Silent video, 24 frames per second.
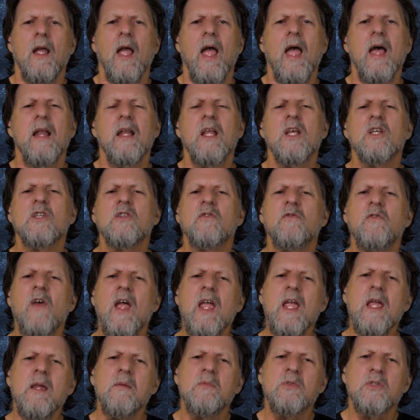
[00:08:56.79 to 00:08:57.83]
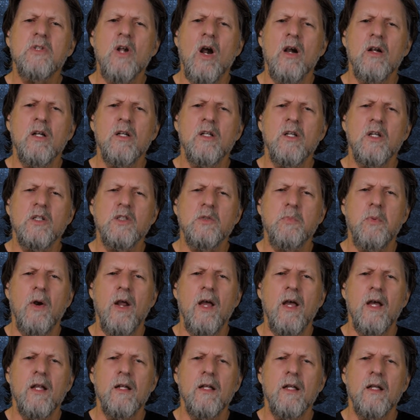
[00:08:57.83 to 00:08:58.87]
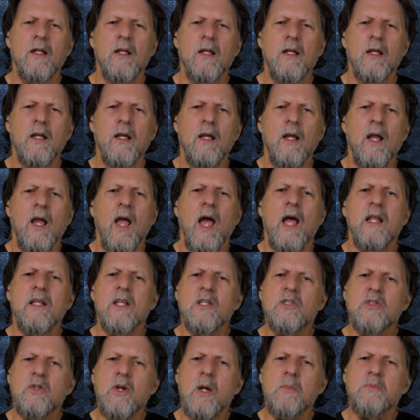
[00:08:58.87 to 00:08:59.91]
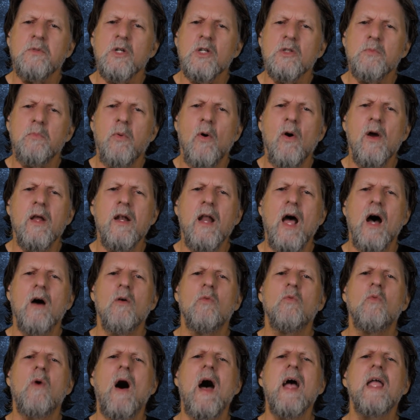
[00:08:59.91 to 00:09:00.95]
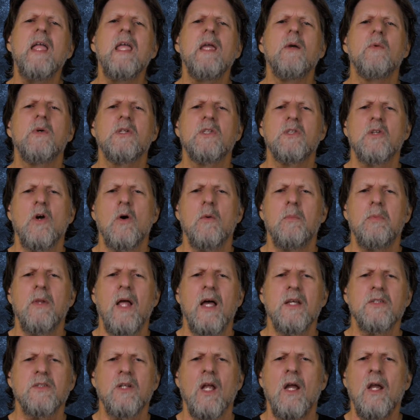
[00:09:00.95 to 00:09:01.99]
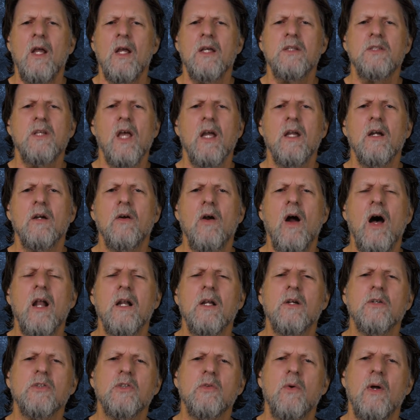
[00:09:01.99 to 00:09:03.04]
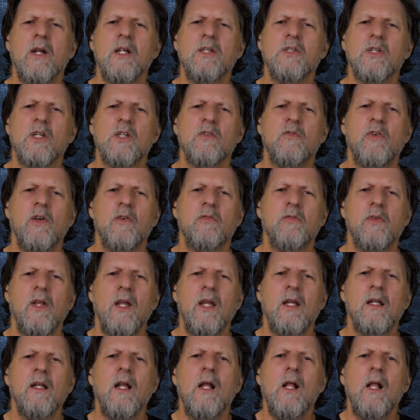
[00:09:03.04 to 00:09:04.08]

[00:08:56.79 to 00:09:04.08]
And his fame started to spread. And the scriptures point out why he was so blessed. 2 Chronicles 26:15.